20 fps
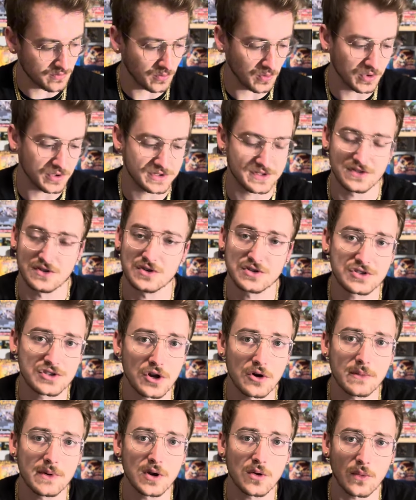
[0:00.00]
worlds, and there's so
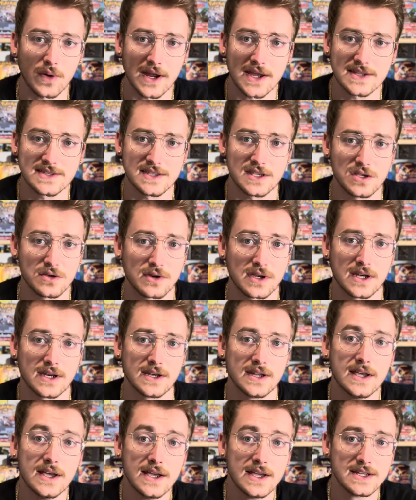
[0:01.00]
many ways that you
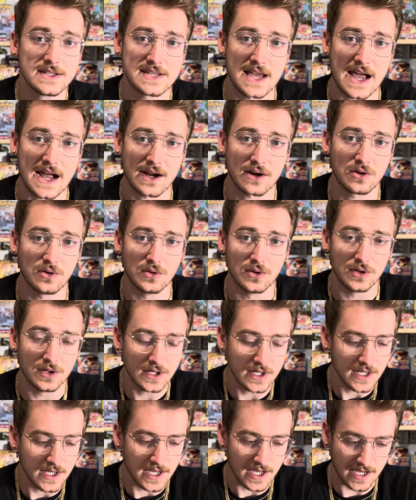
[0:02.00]
can tackle
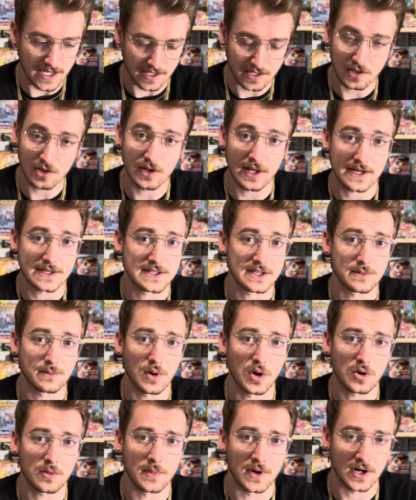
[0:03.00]
collecting
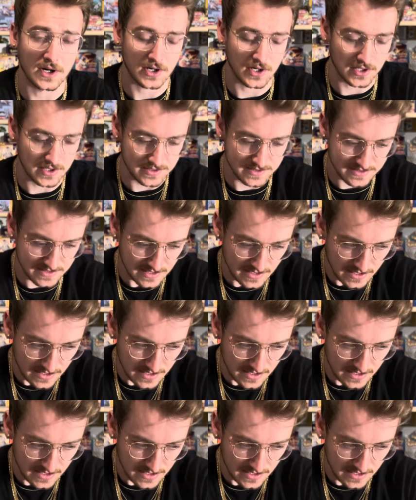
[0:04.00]
Pokemon cards.